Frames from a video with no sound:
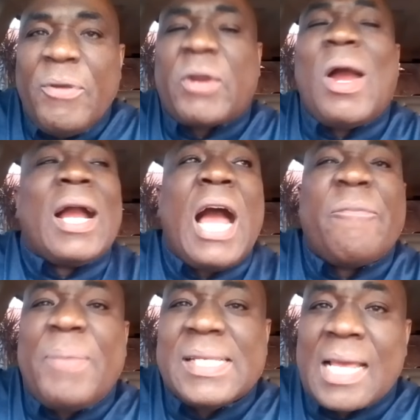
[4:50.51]
If you crack
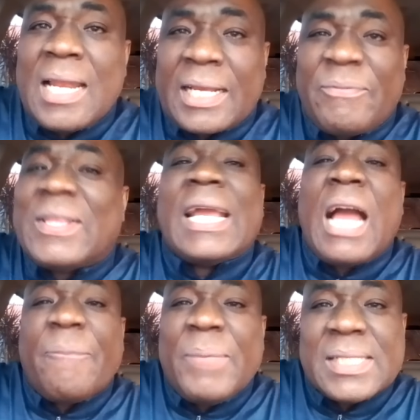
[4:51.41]
a piece of that, if you
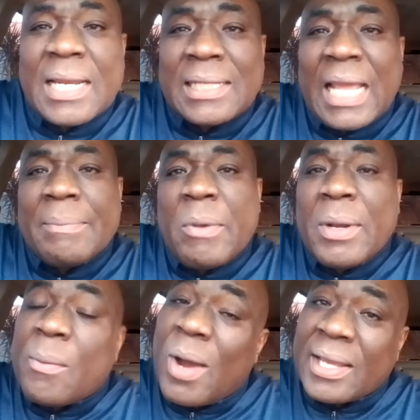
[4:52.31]
take a piece of that time, they
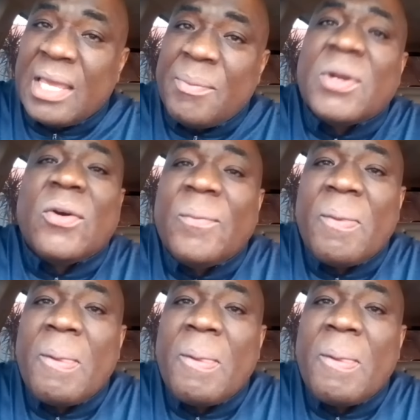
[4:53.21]
won't give him, you know.